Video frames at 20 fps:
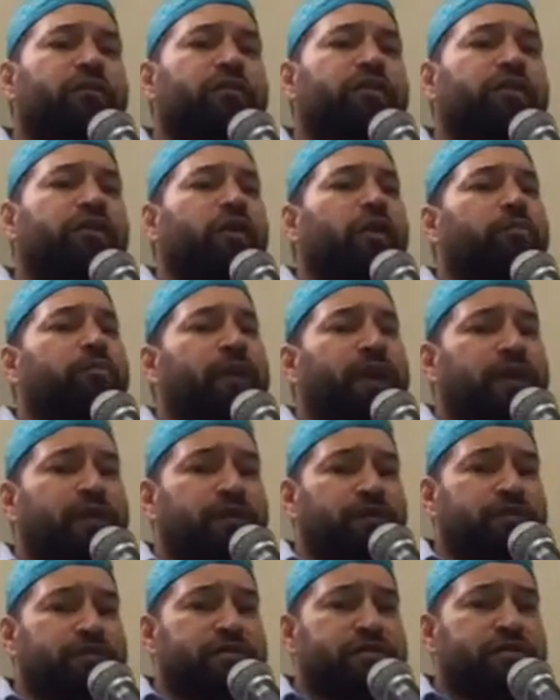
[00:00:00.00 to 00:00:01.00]
of the
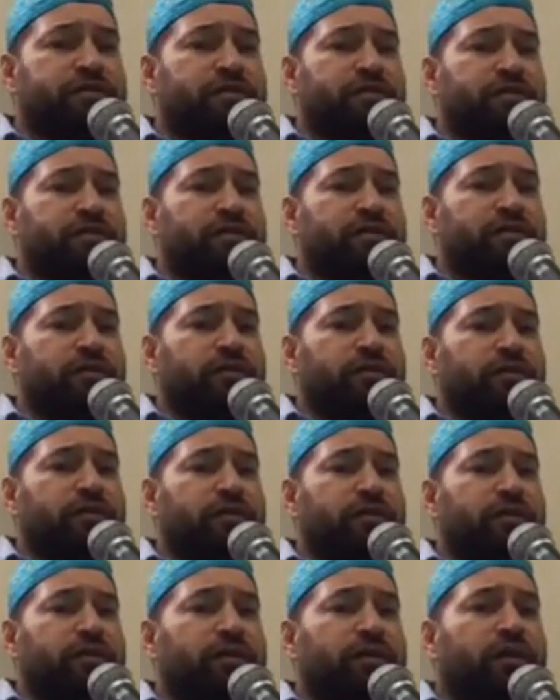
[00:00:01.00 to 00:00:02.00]
companions.
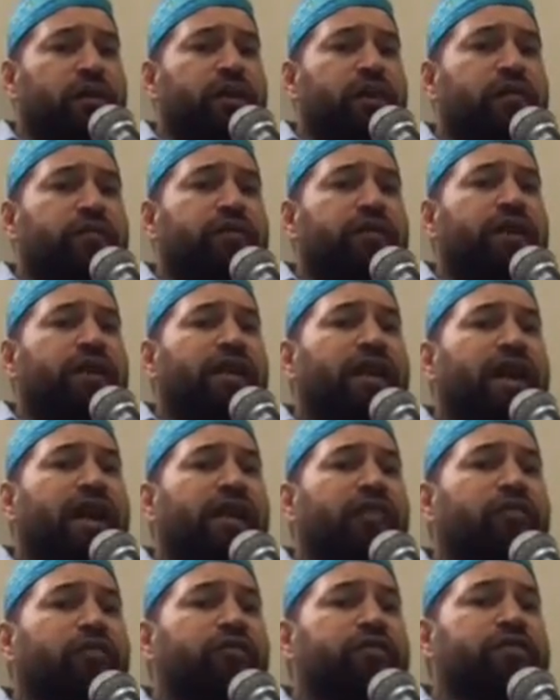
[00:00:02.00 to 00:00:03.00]
The
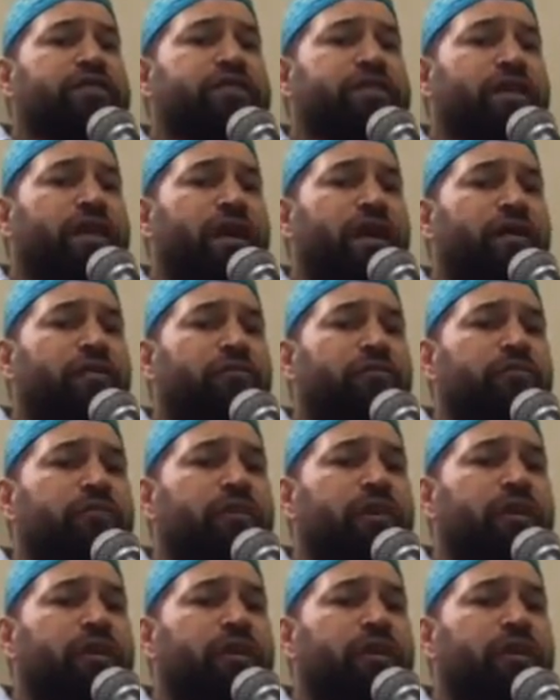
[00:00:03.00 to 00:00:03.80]
land of Islam